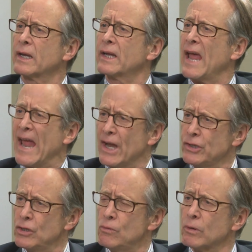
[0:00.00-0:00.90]
Can
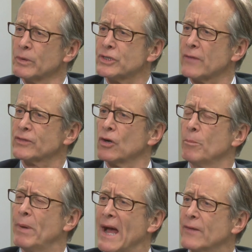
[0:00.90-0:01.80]
you, or would you have to go
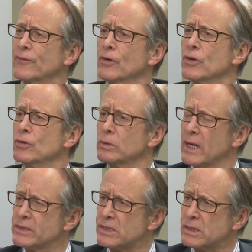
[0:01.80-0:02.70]
back for new
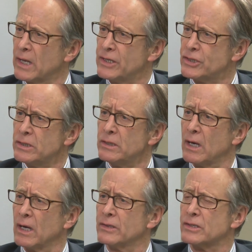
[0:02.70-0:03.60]
legislation?
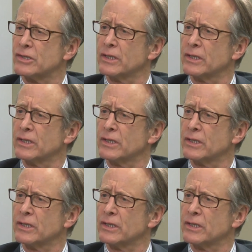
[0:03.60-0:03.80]
Does the